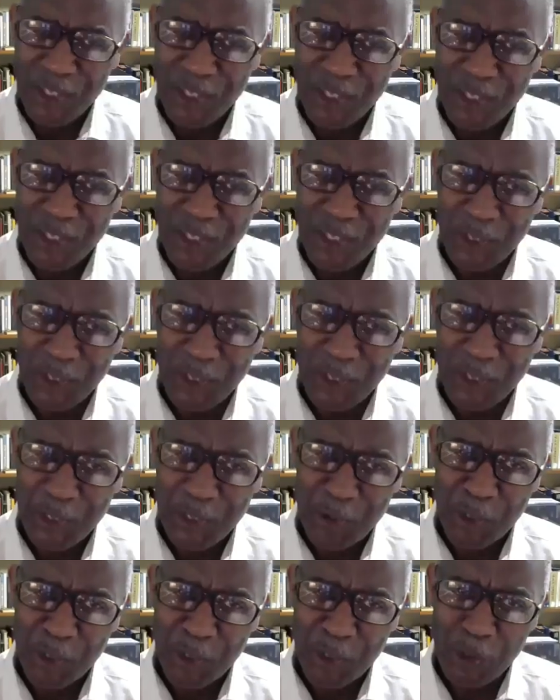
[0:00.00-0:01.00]

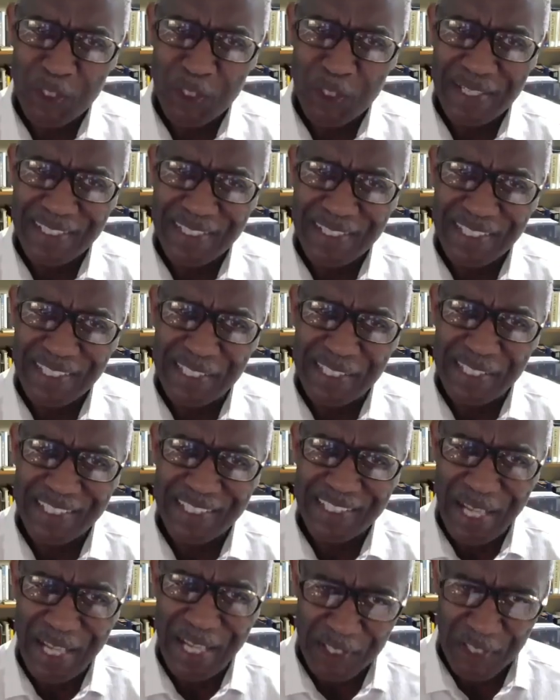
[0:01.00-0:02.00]
research,
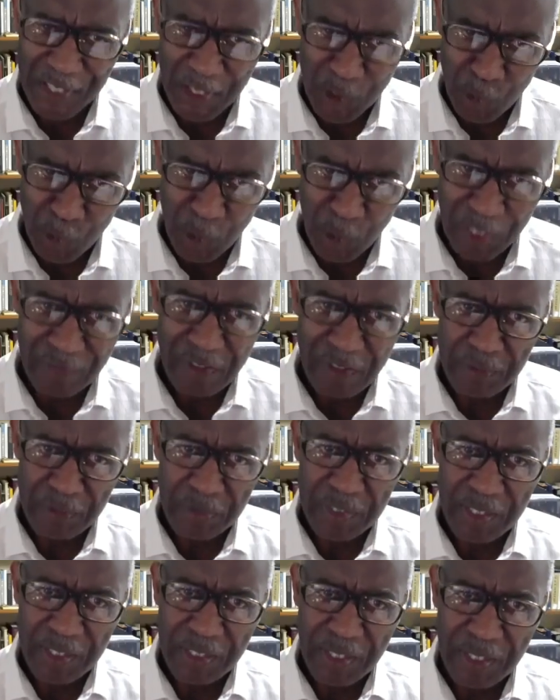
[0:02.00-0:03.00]
has as one of the
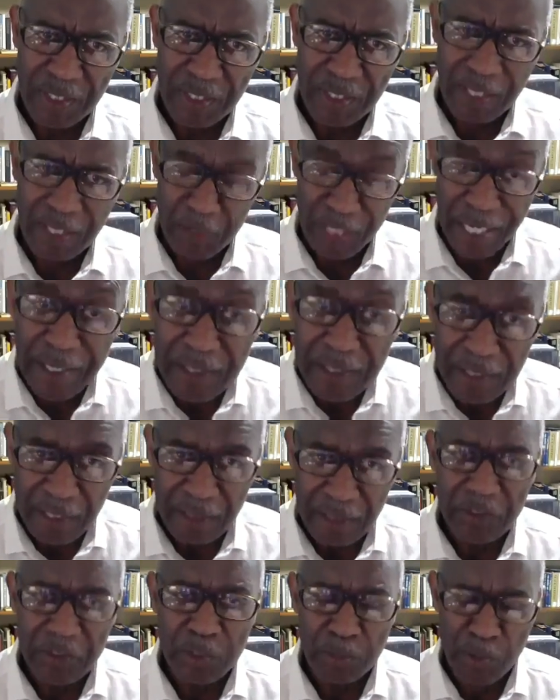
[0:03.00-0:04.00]

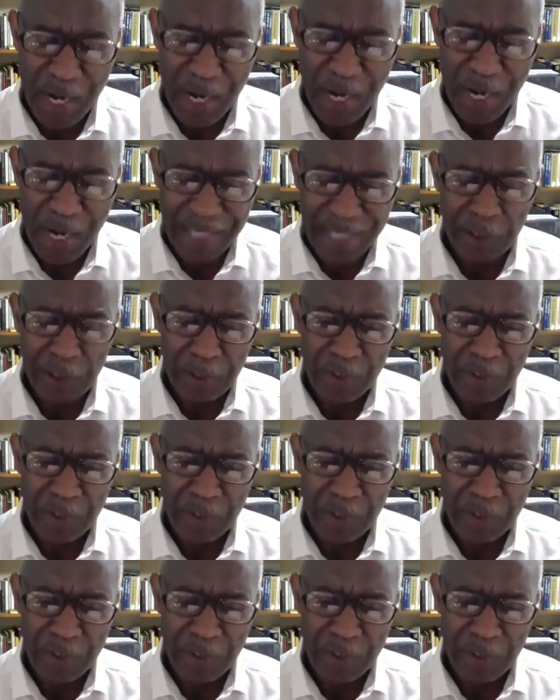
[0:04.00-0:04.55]
objectives, practical